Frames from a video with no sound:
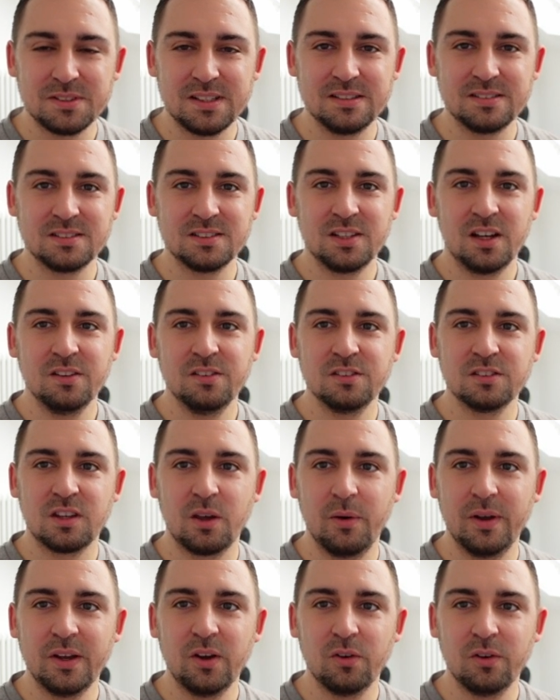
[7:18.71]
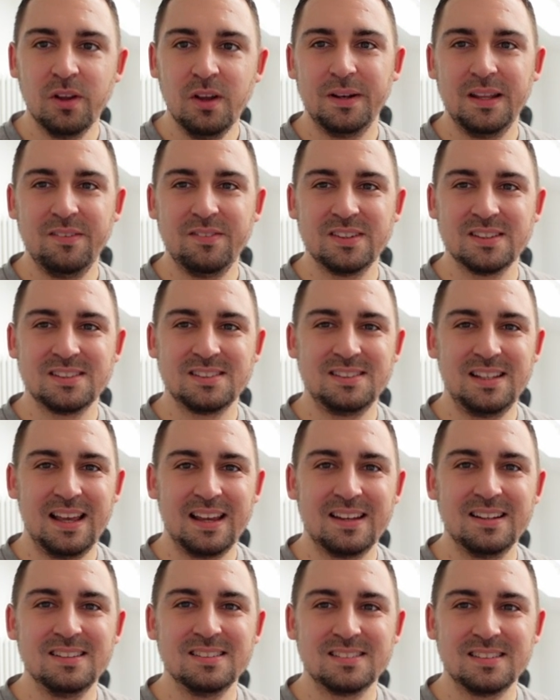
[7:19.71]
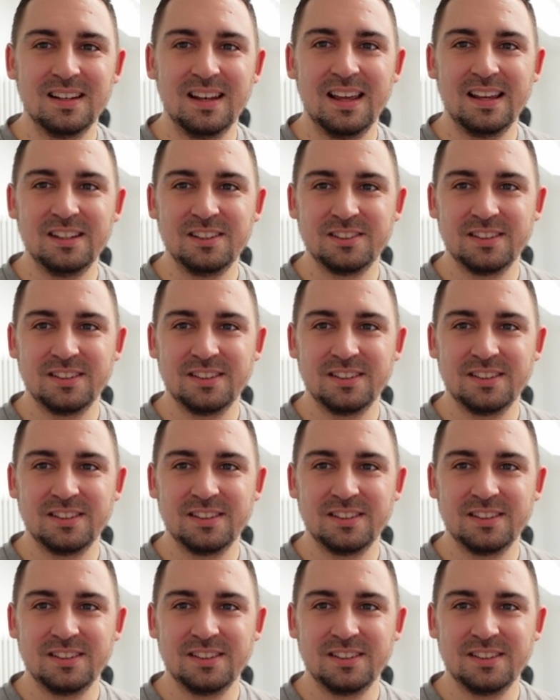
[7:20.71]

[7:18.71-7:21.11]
There's tons going on, but even a second's delay